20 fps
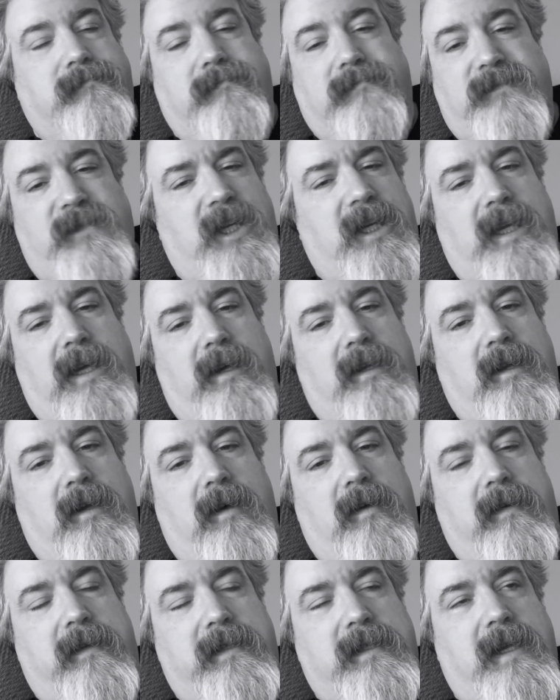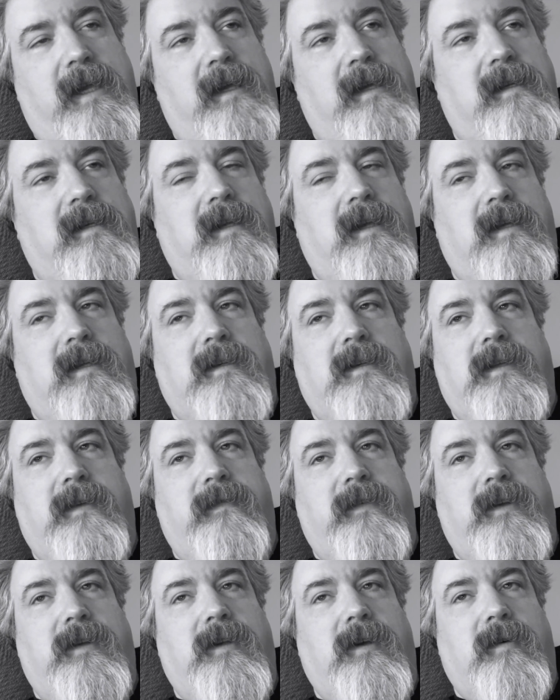all his content if
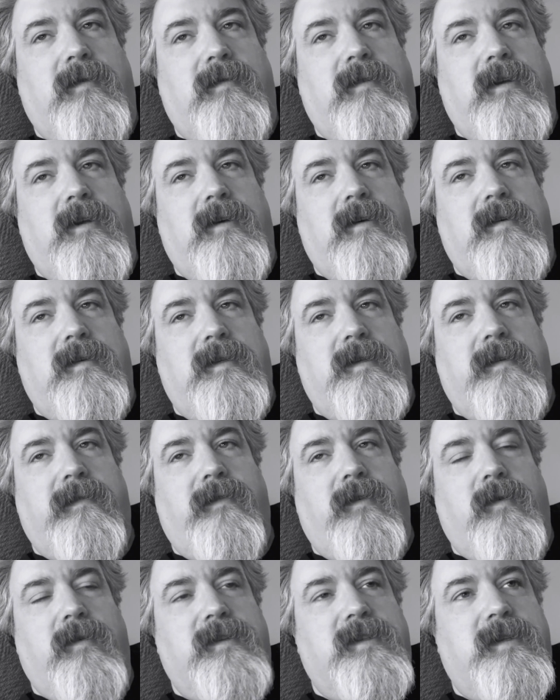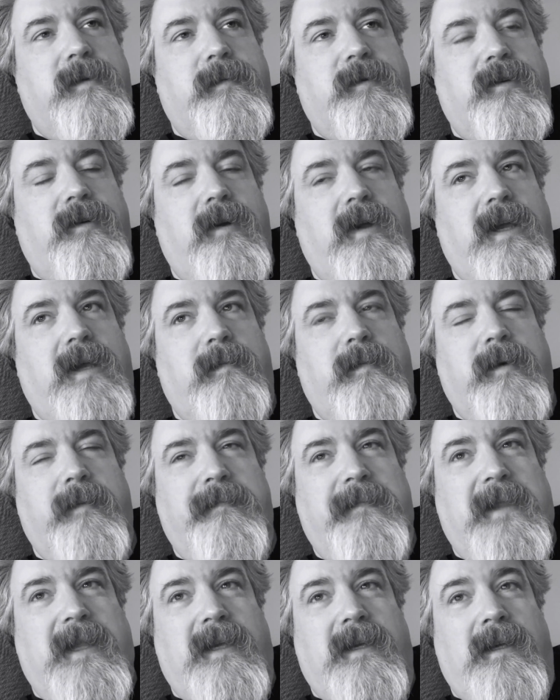you don't know, and of course subscribe.
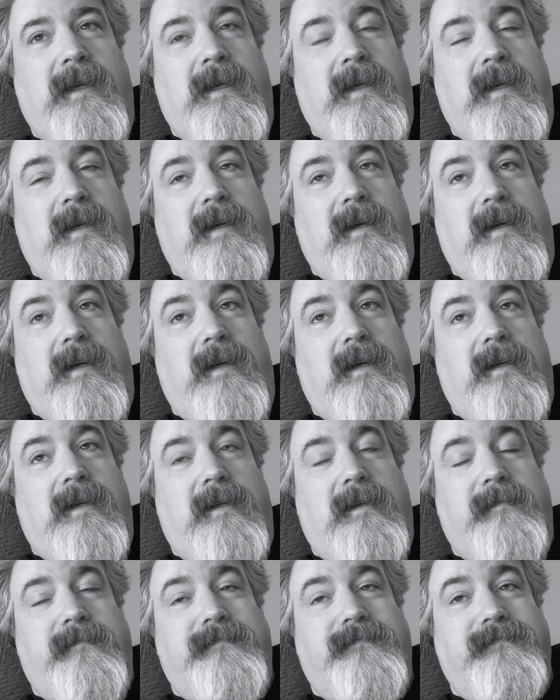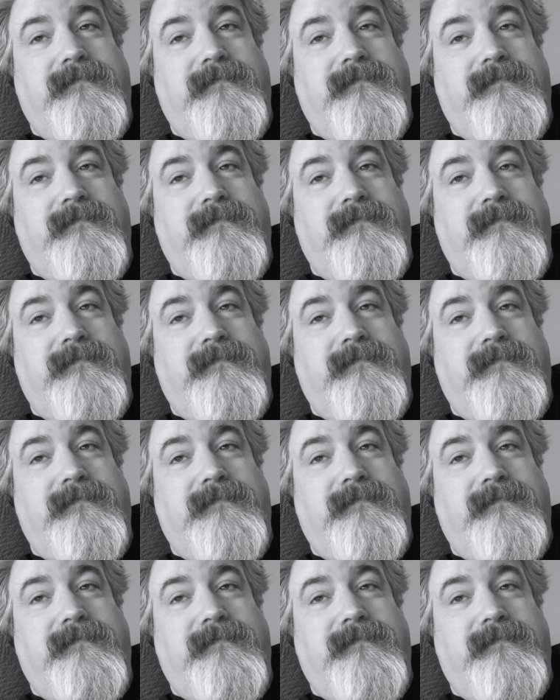Dollar